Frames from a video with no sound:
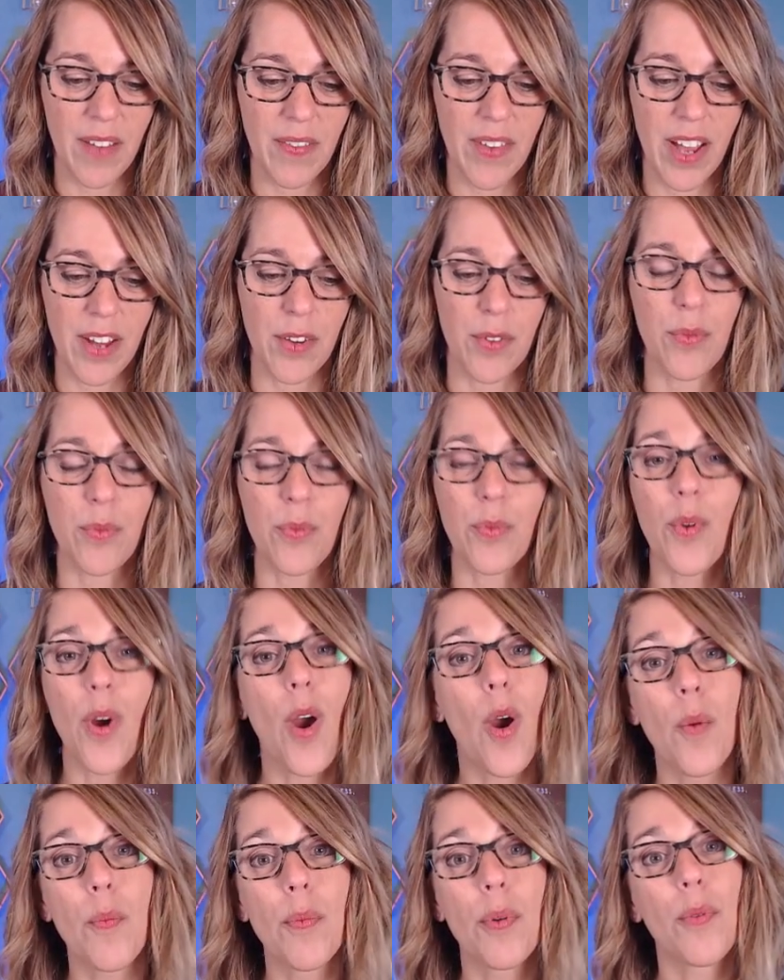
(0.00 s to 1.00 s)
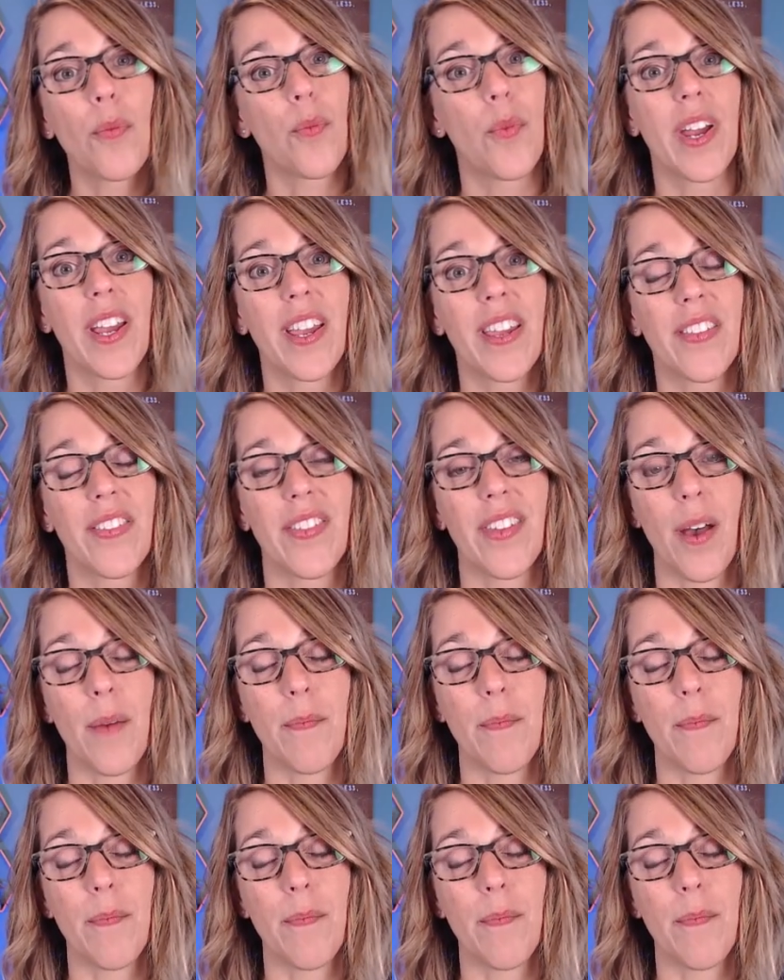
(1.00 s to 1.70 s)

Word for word: I've got a rope with